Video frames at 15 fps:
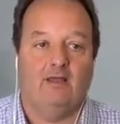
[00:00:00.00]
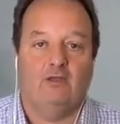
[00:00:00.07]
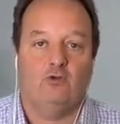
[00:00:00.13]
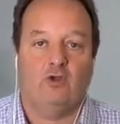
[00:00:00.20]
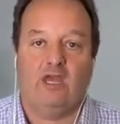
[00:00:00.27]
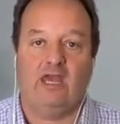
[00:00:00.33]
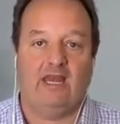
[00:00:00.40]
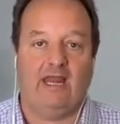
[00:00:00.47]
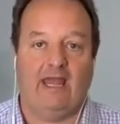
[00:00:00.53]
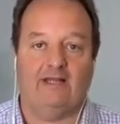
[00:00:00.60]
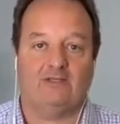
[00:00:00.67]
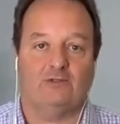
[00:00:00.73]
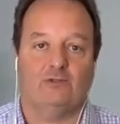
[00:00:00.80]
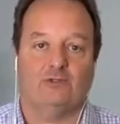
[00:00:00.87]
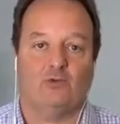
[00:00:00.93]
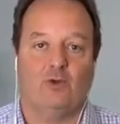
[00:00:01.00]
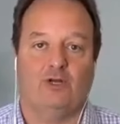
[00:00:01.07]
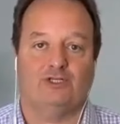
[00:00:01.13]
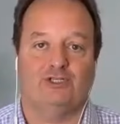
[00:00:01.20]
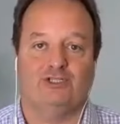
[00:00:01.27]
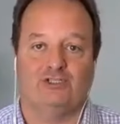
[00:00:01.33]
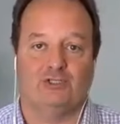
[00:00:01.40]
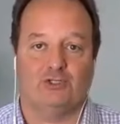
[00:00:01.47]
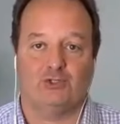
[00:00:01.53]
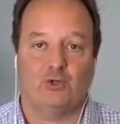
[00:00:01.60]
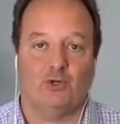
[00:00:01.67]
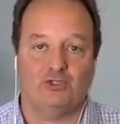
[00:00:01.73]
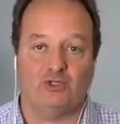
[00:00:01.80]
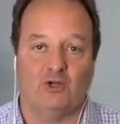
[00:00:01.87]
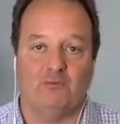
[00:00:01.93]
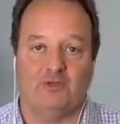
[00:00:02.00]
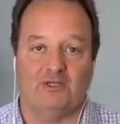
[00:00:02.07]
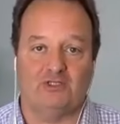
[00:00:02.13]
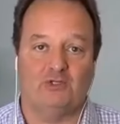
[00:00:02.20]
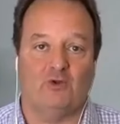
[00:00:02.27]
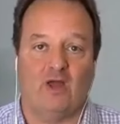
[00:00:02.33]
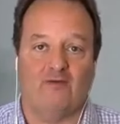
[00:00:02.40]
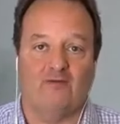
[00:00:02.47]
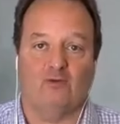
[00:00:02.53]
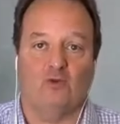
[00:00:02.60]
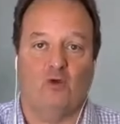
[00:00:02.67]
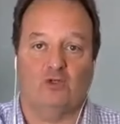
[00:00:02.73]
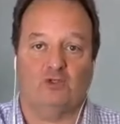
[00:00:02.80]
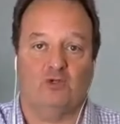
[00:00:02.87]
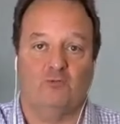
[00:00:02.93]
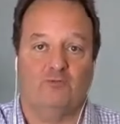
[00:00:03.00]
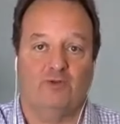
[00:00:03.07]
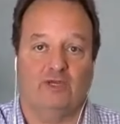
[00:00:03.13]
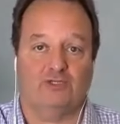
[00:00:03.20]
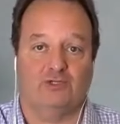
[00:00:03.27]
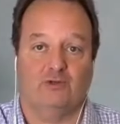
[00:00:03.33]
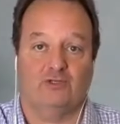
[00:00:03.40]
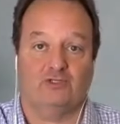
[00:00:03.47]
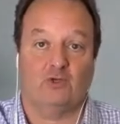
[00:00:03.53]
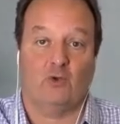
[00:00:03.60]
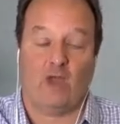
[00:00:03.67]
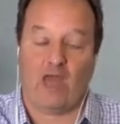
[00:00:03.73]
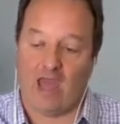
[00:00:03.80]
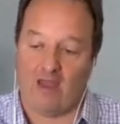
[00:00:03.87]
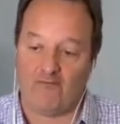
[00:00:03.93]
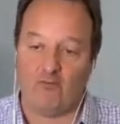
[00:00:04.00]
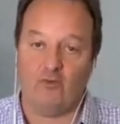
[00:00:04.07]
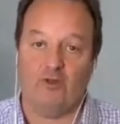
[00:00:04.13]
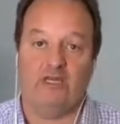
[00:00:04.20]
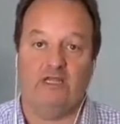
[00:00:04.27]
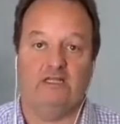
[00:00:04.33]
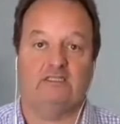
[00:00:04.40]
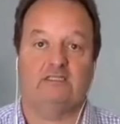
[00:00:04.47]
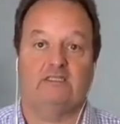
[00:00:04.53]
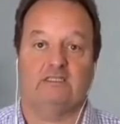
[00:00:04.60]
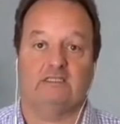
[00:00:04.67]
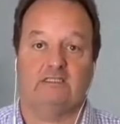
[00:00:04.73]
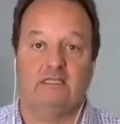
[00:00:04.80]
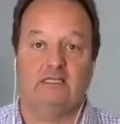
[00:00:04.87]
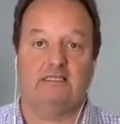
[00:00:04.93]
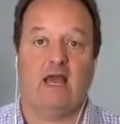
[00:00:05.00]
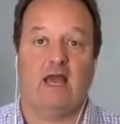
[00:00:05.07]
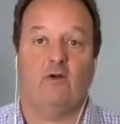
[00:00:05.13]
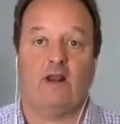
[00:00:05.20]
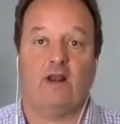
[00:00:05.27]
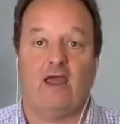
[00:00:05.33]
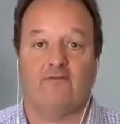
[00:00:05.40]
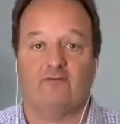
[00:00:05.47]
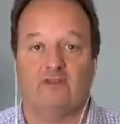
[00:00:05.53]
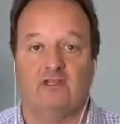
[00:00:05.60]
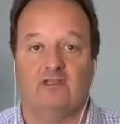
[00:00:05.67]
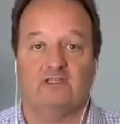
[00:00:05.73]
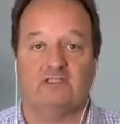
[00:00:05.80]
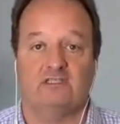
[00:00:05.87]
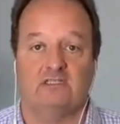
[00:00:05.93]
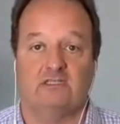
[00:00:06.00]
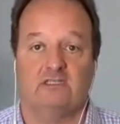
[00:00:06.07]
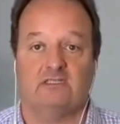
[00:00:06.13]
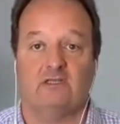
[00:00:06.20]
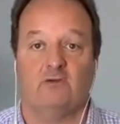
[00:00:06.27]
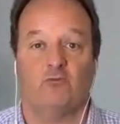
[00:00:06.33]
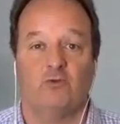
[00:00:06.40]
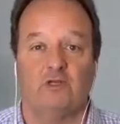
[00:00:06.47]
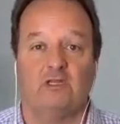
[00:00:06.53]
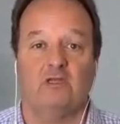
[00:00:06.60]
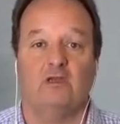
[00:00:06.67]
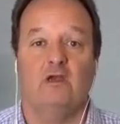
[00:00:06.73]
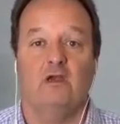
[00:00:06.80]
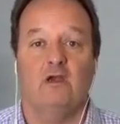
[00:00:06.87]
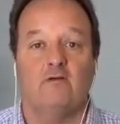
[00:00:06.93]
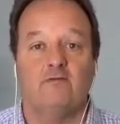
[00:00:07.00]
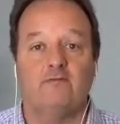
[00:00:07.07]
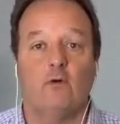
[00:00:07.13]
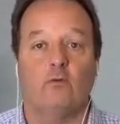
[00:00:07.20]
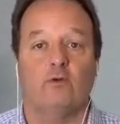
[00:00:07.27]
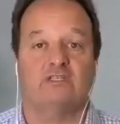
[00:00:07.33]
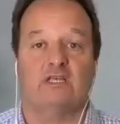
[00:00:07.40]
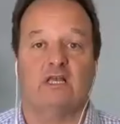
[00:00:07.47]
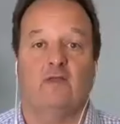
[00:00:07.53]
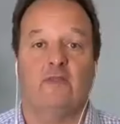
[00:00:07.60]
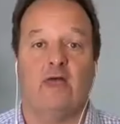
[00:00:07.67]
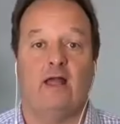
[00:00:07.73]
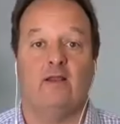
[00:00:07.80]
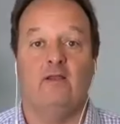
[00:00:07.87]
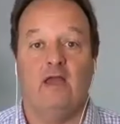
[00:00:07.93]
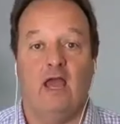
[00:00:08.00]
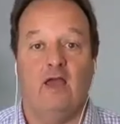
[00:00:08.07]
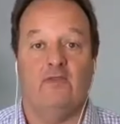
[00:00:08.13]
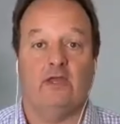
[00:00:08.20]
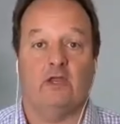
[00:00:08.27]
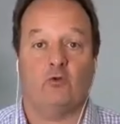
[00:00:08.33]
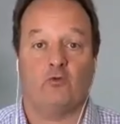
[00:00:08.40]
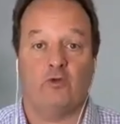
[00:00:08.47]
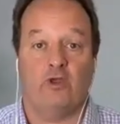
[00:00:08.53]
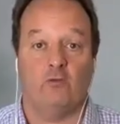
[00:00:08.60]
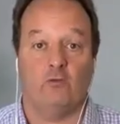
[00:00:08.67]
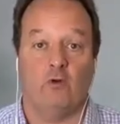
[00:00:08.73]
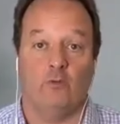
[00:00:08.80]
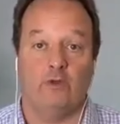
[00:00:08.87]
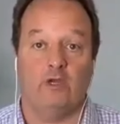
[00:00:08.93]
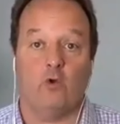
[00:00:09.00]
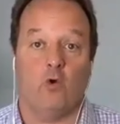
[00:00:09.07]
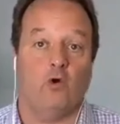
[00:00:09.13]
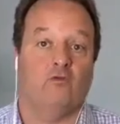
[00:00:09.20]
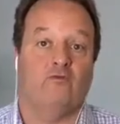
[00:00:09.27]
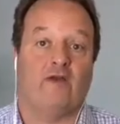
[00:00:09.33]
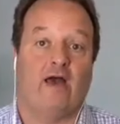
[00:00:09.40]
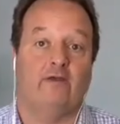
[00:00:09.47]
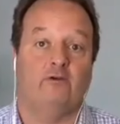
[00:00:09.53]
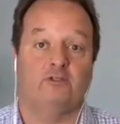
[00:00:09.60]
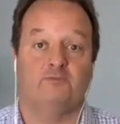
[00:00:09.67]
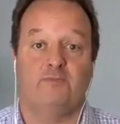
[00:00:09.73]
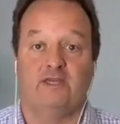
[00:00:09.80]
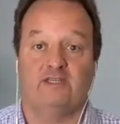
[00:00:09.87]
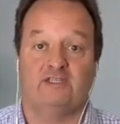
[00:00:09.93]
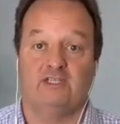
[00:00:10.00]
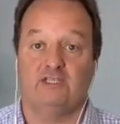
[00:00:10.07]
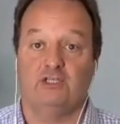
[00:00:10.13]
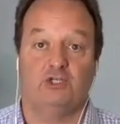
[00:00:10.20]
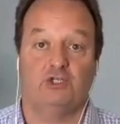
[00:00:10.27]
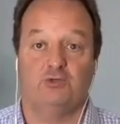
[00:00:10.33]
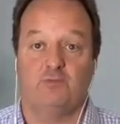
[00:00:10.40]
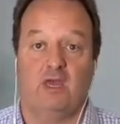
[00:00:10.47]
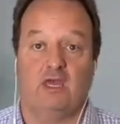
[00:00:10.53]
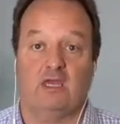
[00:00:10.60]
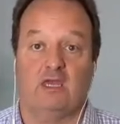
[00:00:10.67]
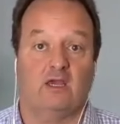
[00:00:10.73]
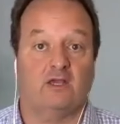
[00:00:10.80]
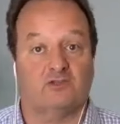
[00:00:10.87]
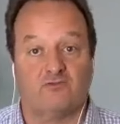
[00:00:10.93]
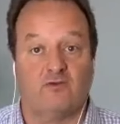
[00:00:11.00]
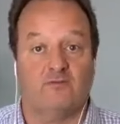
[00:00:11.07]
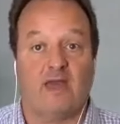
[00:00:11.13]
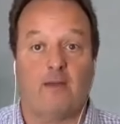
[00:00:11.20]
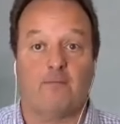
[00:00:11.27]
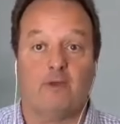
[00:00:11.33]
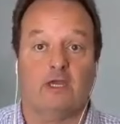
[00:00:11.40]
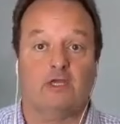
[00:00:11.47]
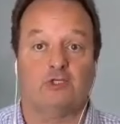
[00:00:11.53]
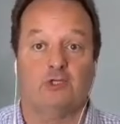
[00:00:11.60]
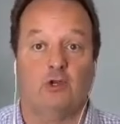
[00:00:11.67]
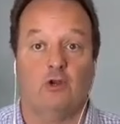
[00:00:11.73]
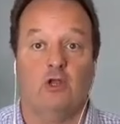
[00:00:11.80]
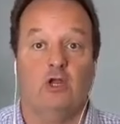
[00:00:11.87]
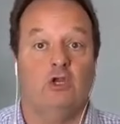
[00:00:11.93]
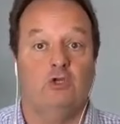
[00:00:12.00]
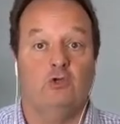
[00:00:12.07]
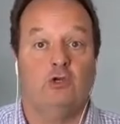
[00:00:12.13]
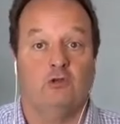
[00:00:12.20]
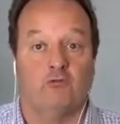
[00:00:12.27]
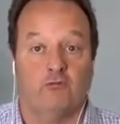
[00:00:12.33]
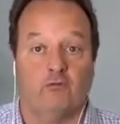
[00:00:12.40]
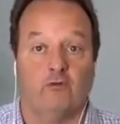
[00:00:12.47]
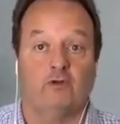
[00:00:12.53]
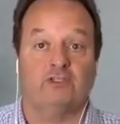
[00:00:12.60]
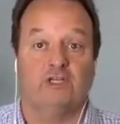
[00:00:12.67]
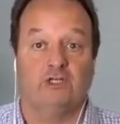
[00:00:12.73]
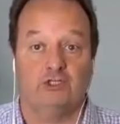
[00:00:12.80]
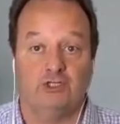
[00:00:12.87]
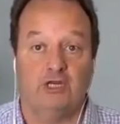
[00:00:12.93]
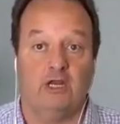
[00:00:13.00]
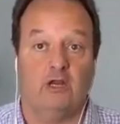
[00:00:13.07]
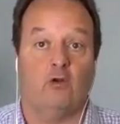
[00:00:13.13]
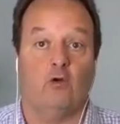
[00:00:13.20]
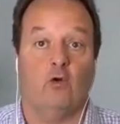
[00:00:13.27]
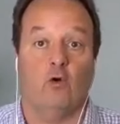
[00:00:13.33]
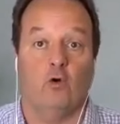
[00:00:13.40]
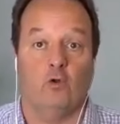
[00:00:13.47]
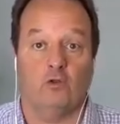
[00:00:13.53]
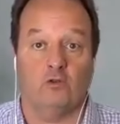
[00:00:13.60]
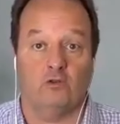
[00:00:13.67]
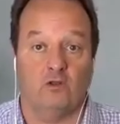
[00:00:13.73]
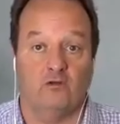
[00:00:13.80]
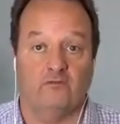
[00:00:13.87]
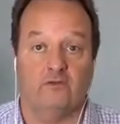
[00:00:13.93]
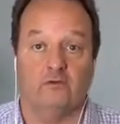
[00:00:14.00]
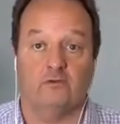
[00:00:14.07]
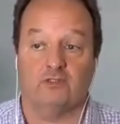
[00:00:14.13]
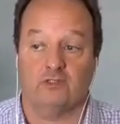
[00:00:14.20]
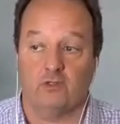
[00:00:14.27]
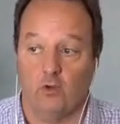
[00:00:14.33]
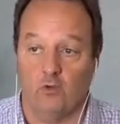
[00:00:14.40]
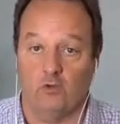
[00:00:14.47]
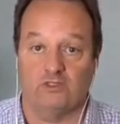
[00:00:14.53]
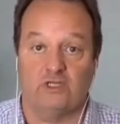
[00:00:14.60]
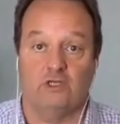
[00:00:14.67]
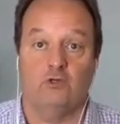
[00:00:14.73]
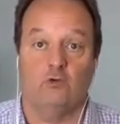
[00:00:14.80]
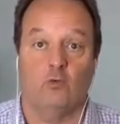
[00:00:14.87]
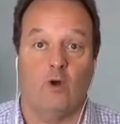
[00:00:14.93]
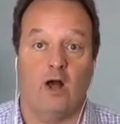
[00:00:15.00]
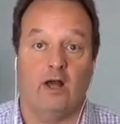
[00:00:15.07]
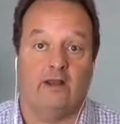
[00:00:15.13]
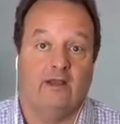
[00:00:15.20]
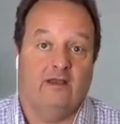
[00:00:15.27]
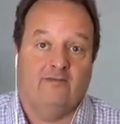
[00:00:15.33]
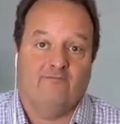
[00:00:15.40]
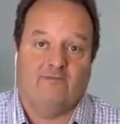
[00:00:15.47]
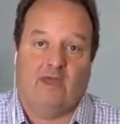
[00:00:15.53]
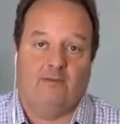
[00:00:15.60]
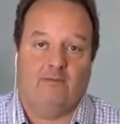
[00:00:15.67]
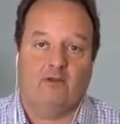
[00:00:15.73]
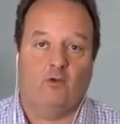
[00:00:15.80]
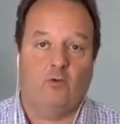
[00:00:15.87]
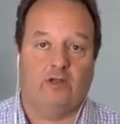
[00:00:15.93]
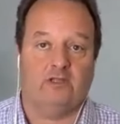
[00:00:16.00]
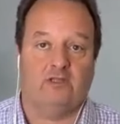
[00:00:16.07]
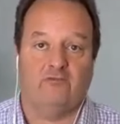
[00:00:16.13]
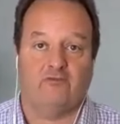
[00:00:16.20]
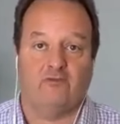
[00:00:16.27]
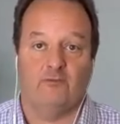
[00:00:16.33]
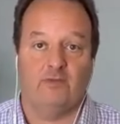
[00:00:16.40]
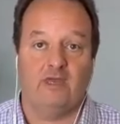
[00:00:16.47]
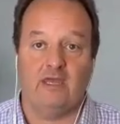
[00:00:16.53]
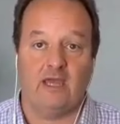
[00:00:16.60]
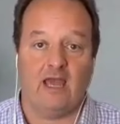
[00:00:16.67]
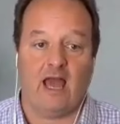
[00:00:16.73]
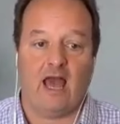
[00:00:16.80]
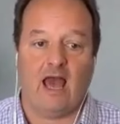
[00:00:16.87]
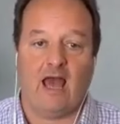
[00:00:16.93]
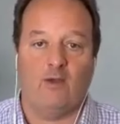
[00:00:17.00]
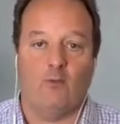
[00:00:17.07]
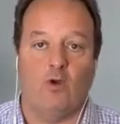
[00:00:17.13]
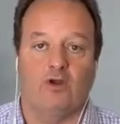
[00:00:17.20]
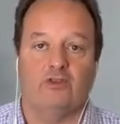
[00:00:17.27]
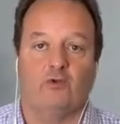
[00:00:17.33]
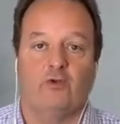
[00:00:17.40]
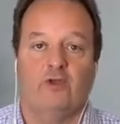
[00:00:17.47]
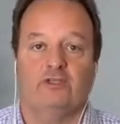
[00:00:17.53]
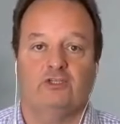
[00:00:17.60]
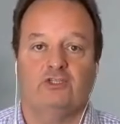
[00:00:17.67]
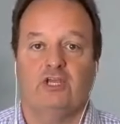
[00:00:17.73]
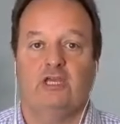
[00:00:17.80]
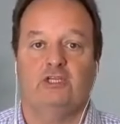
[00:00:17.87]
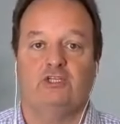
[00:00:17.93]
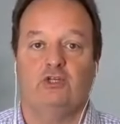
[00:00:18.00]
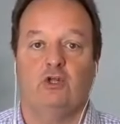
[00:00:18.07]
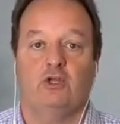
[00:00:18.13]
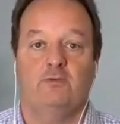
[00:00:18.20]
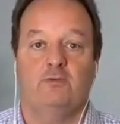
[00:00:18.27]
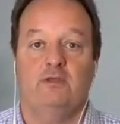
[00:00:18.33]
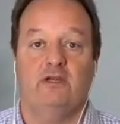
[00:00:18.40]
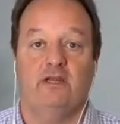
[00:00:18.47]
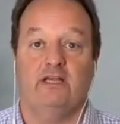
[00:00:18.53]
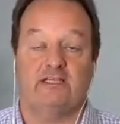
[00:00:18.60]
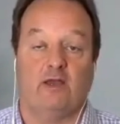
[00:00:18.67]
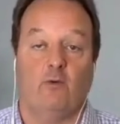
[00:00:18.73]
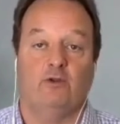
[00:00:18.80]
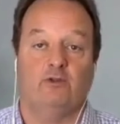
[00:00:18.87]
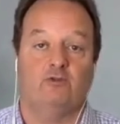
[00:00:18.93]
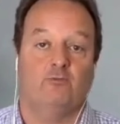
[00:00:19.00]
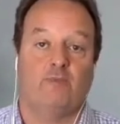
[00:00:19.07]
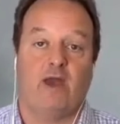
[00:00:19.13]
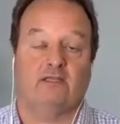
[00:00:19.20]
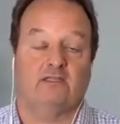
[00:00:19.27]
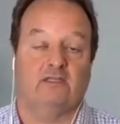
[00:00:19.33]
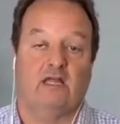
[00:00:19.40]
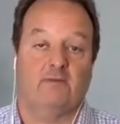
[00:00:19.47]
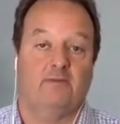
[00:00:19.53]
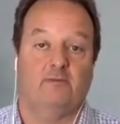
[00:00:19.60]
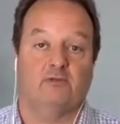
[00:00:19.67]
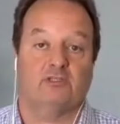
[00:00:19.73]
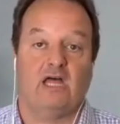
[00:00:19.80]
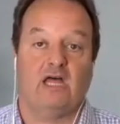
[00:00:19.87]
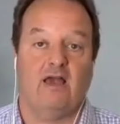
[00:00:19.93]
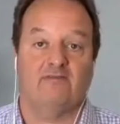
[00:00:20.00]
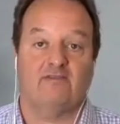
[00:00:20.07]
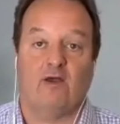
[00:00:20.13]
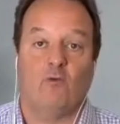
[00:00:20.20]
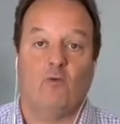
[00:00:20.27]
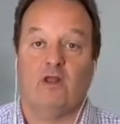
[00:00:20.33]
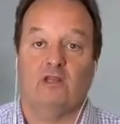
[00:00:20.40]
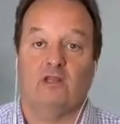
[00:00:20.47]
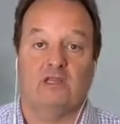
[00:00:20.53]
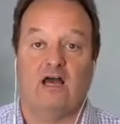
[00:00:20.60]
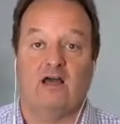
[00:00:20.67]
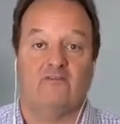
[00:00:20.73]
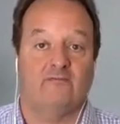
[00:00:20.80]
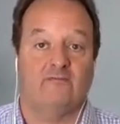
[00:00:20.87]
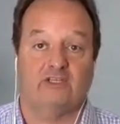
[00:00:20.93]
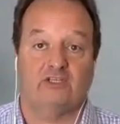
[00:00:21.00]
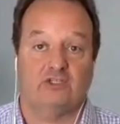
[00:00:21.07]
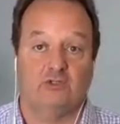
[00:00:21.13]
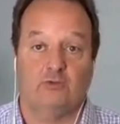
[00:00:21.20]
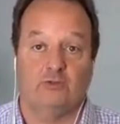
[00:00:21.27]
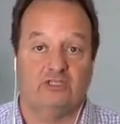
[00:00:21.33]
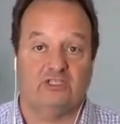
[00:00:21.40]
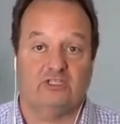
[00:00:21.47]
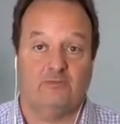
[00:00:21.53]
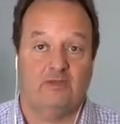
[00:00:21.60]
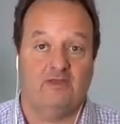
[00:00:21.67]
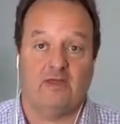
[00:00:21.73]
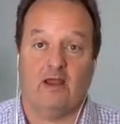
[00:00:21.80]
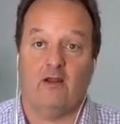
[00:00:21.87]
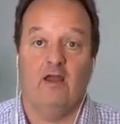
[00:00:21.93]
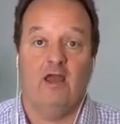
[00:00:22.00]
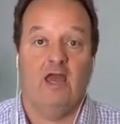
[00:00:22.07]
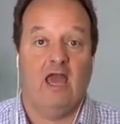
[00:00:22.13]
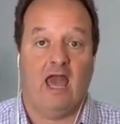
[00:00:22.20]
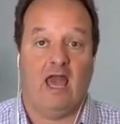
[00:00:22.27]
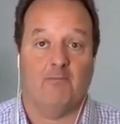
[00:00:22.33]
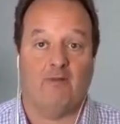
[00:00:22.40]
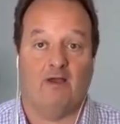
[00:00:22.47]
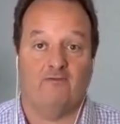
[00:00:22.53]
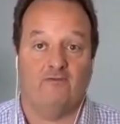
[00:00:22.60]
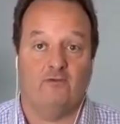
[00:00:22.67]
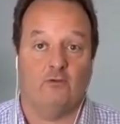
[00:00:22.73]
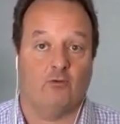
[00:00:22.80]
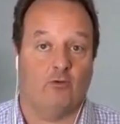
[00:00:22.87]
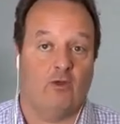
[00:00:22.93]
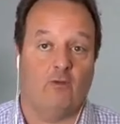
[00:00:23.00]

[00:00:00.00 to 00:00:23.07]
You can't answer those questions in the short term because you don't have a long-term picture. So everyone needs to sit down after they listen to this and really focus on that, and then create what we call values-based decision-making. Because from that picture, you can reverse engineer all of those goals that you want. I mean, quickly for me, I wanted to create the Jake and Gino community because I wanted to impact a lot of people's lives. I want a lot of my students to be there at my funeral.